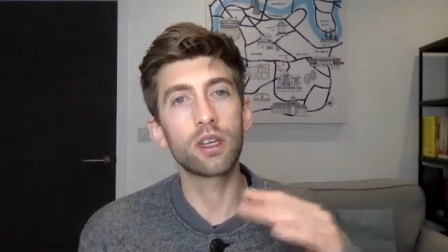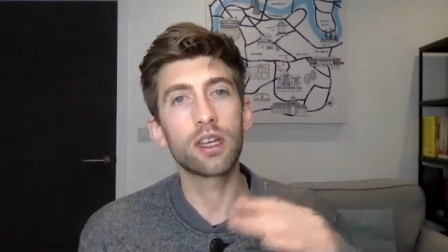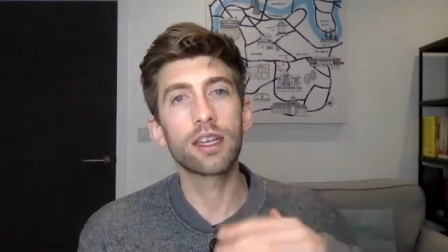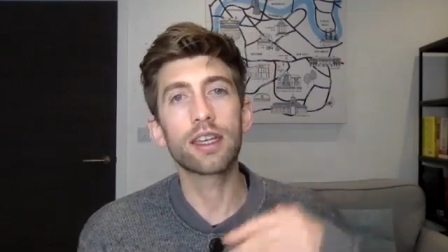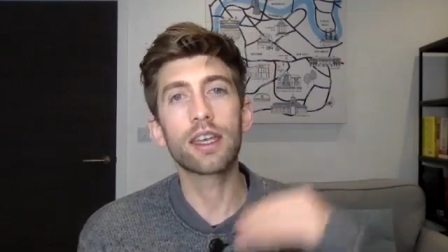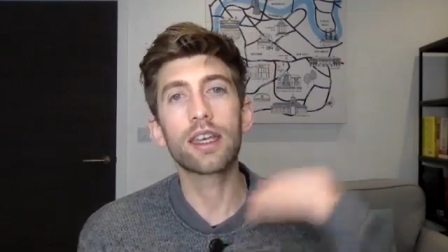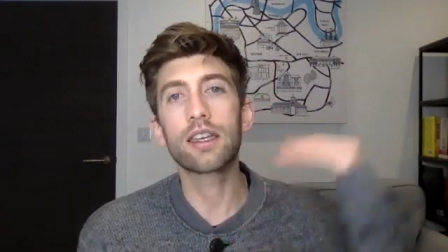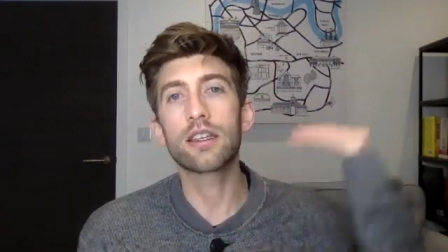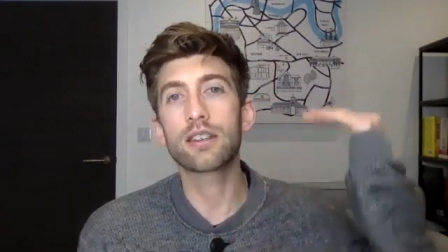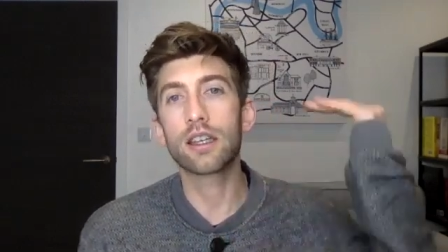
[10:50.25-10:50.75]

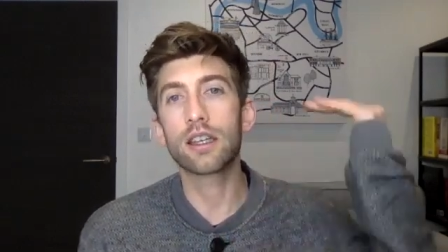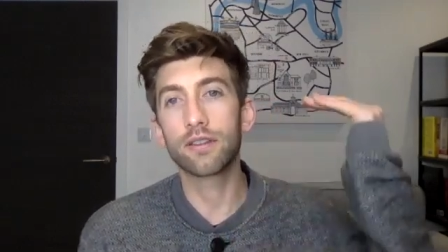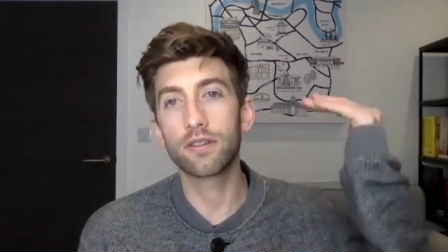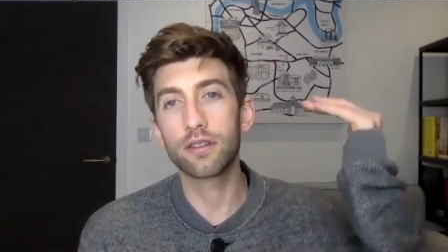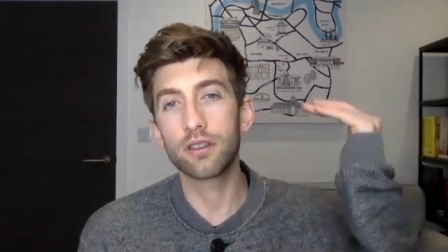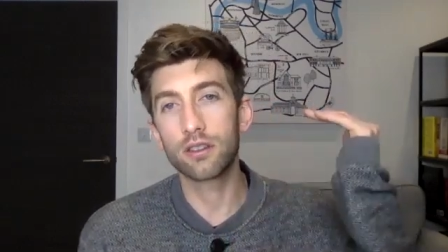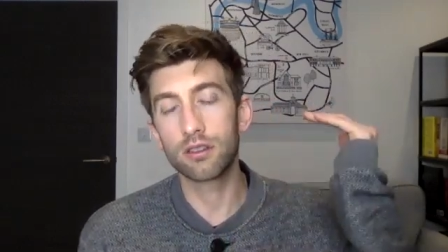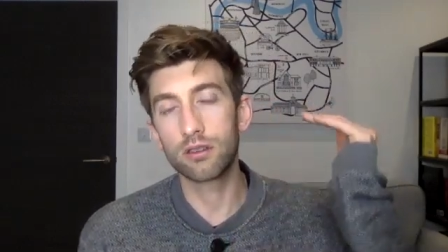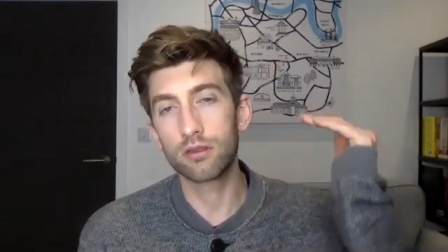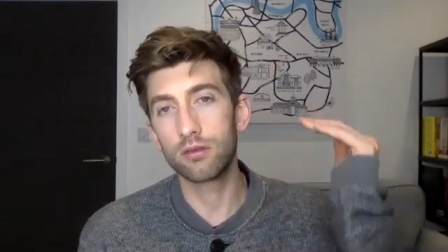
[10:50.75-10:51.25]
get yourself
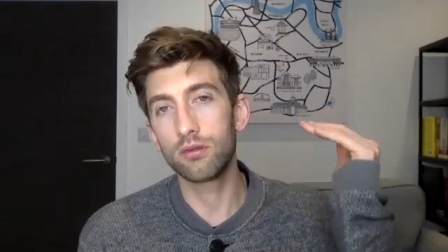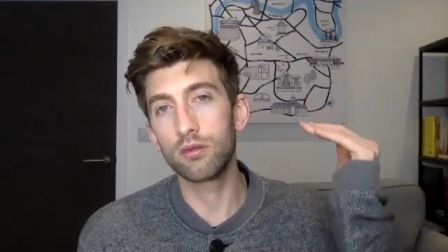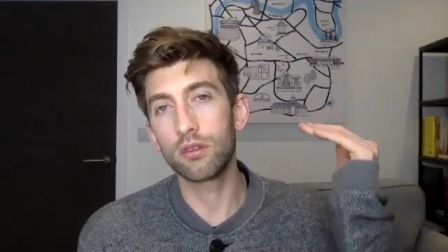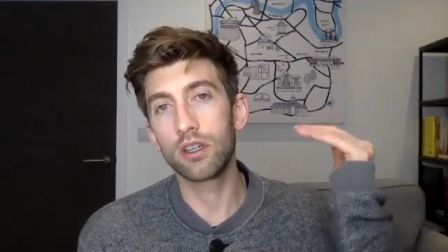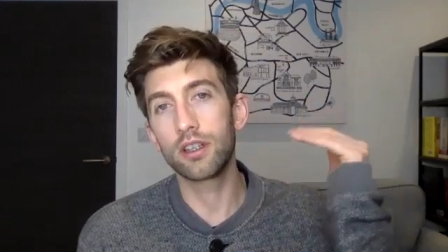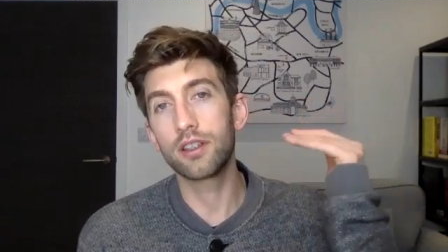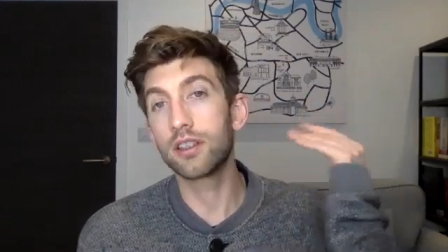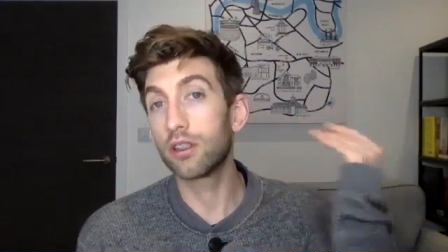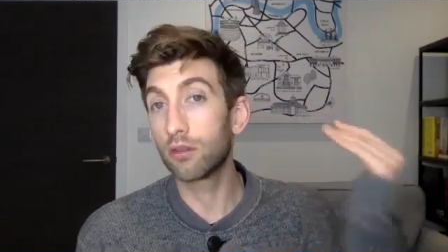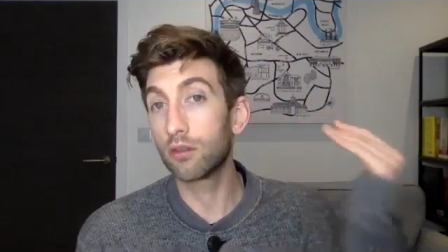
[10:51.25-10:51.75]
into a
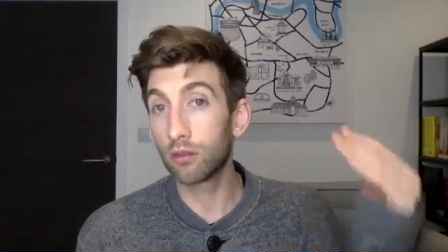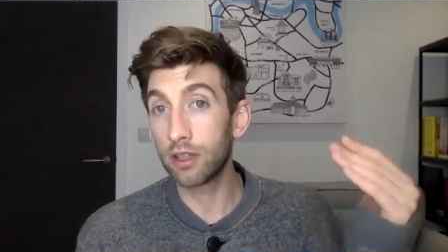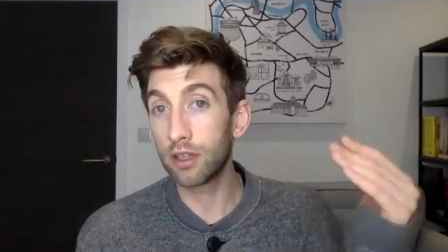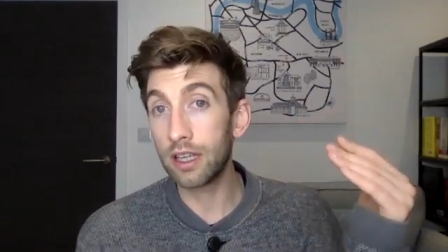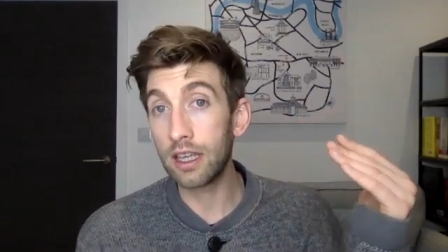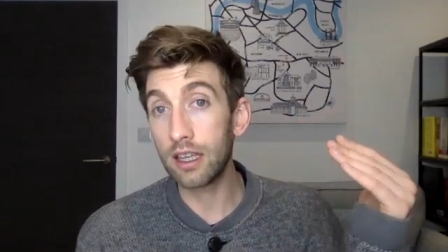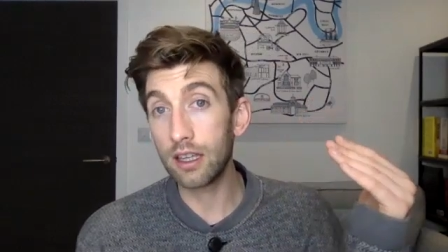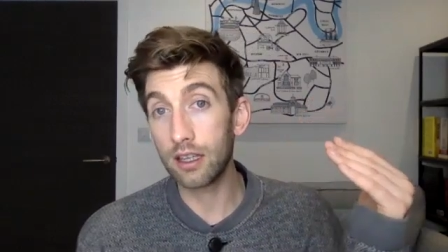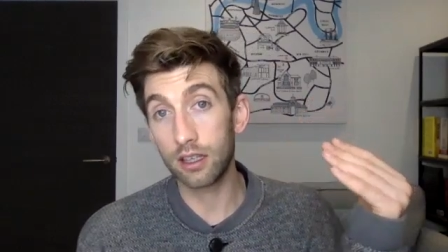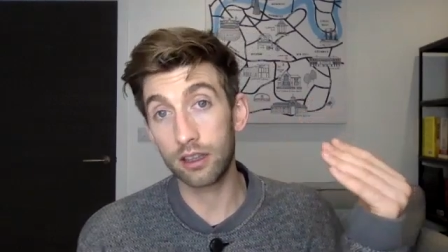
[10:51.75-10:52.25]

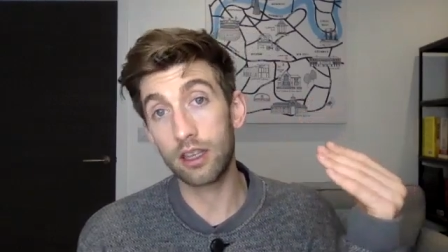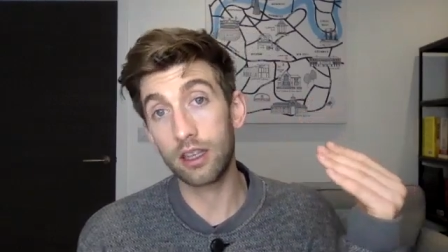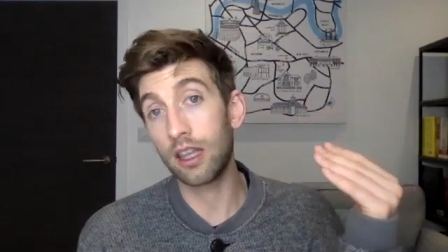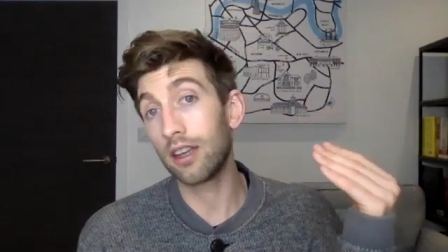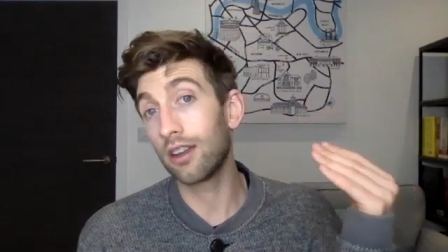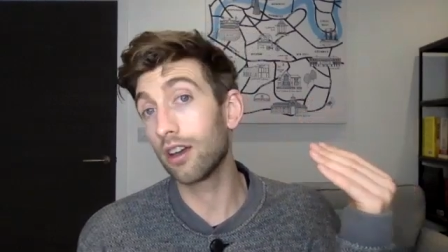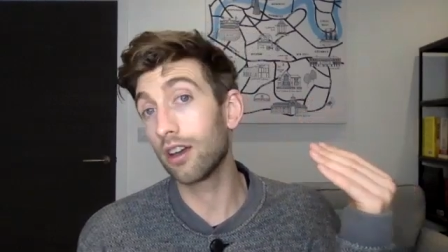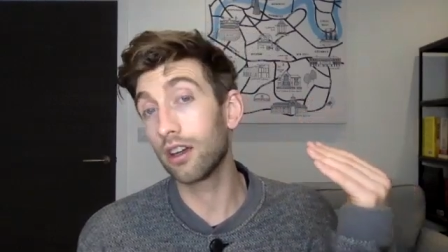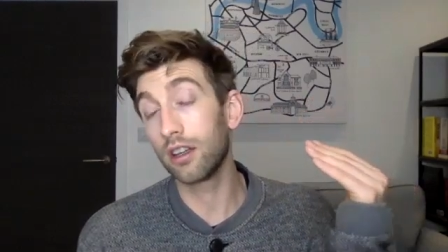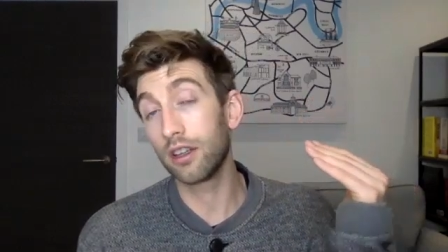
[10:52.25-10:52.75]
degree and
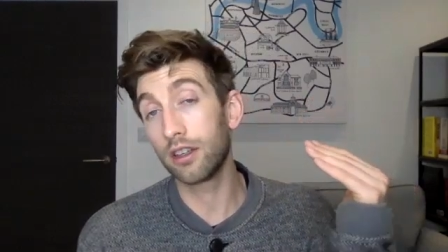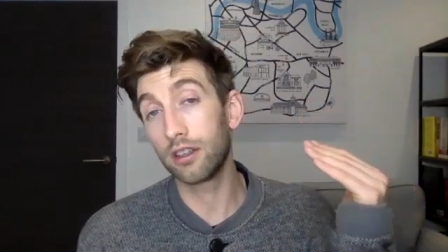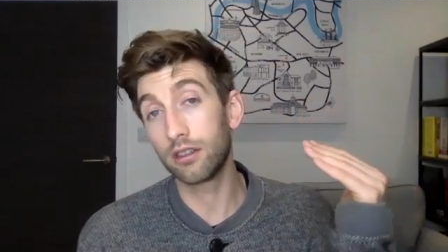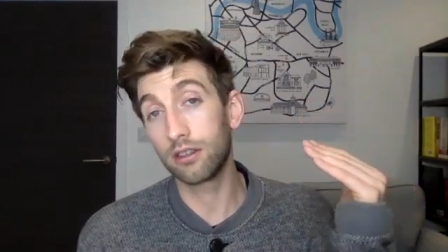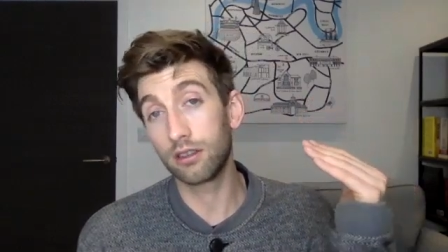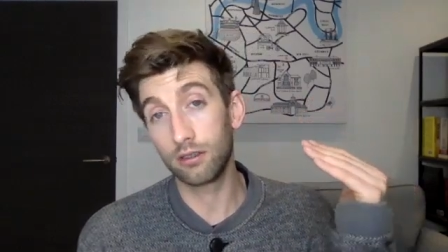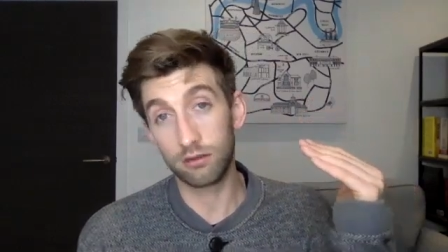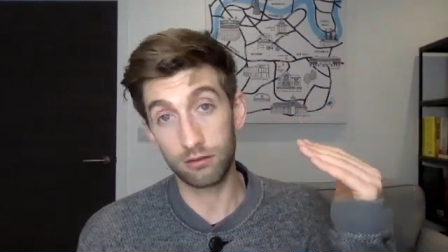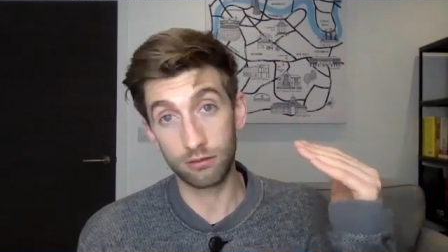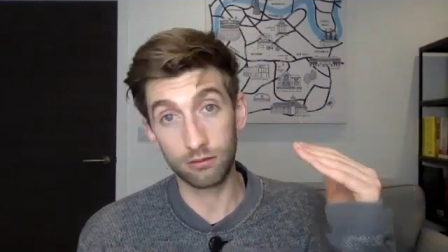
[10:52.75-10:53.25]
then earn
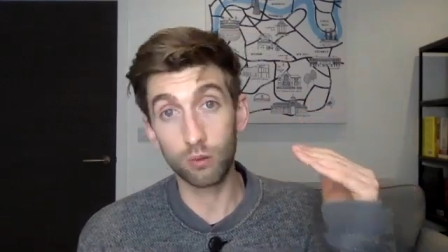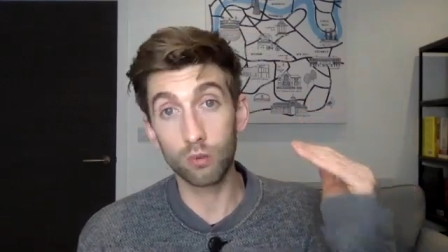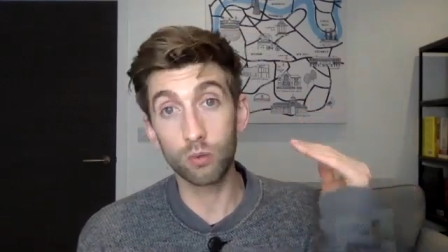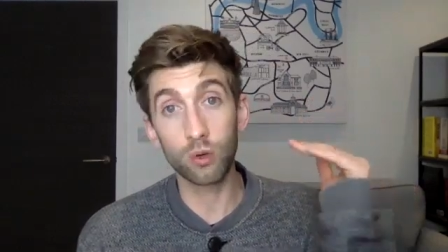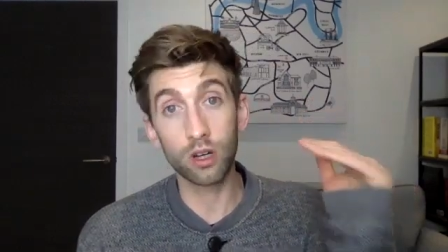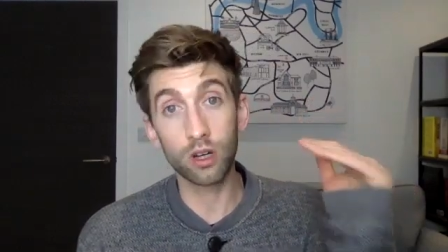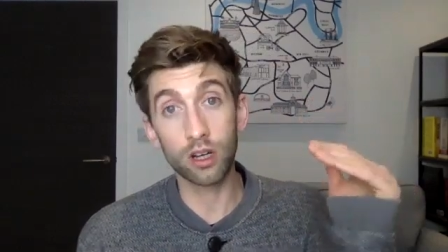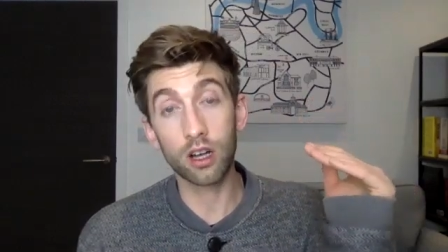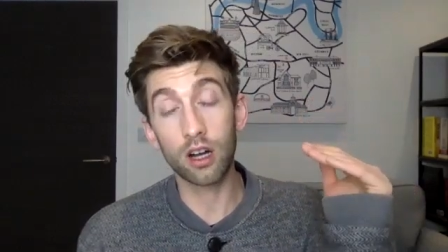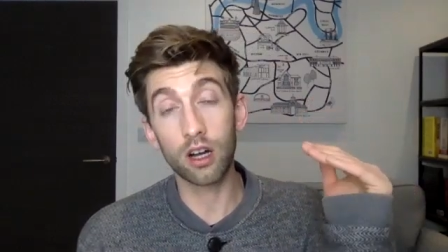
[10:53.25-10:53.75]

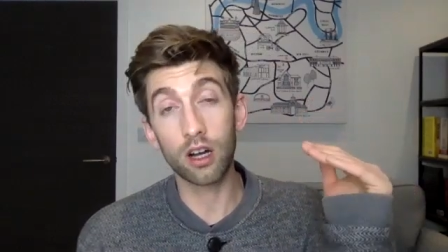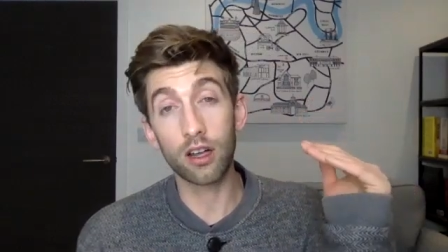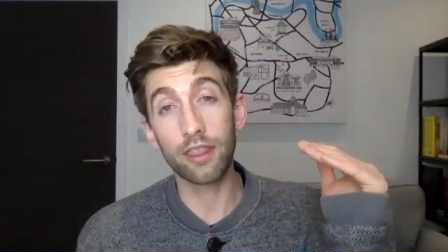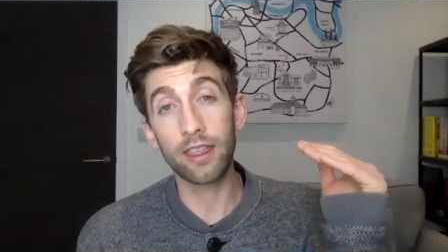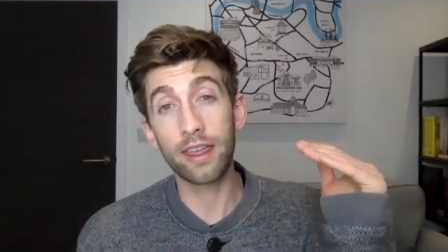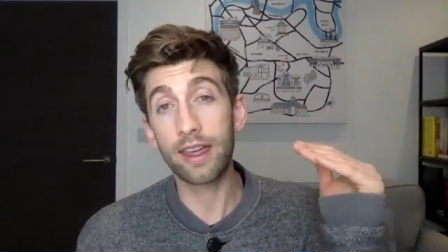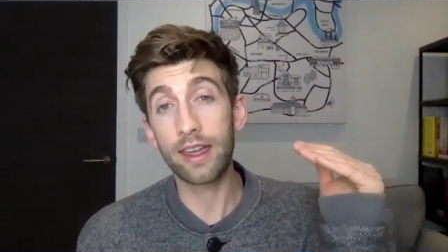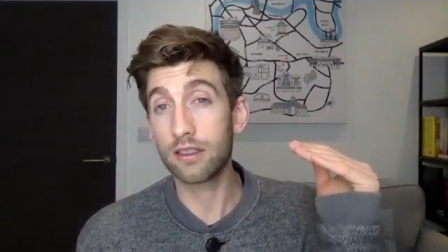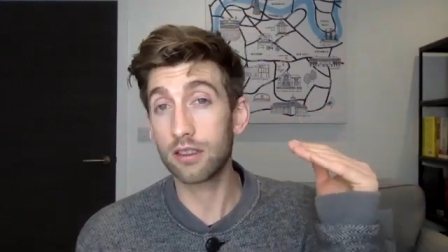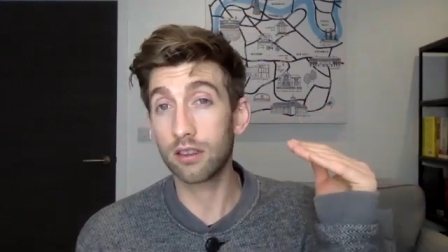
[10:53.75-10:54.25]
work hard
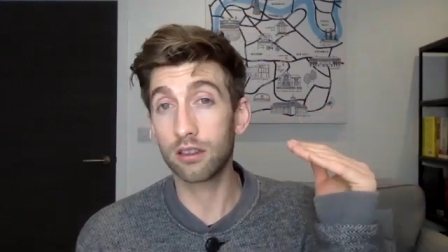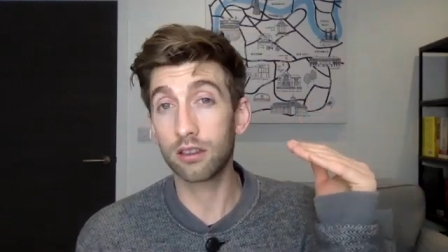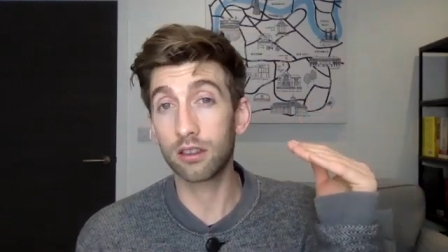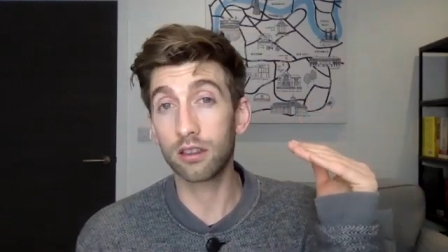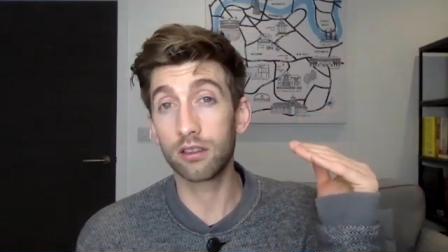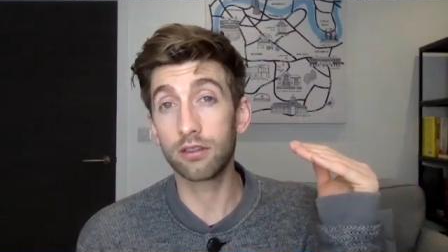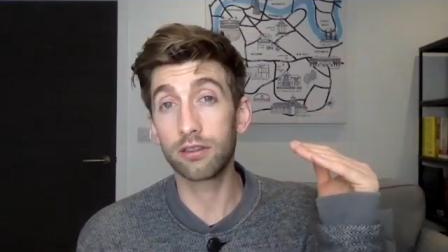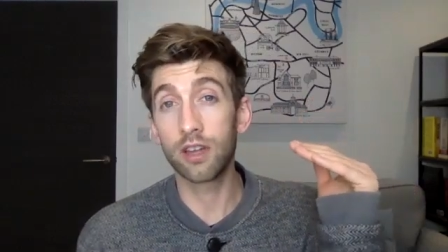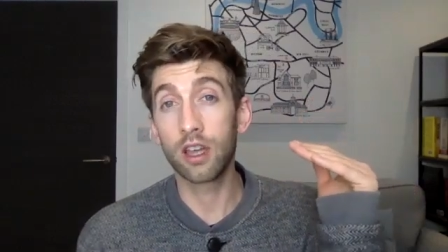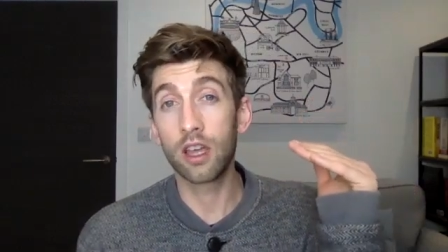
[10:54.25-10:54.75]
there to kind
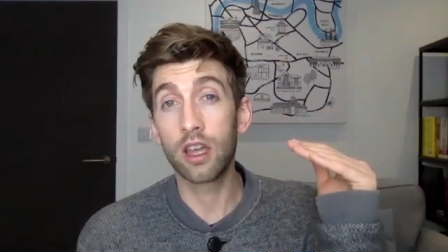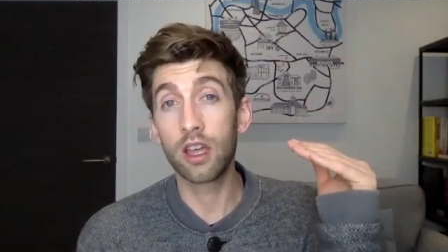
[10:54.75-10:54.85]
of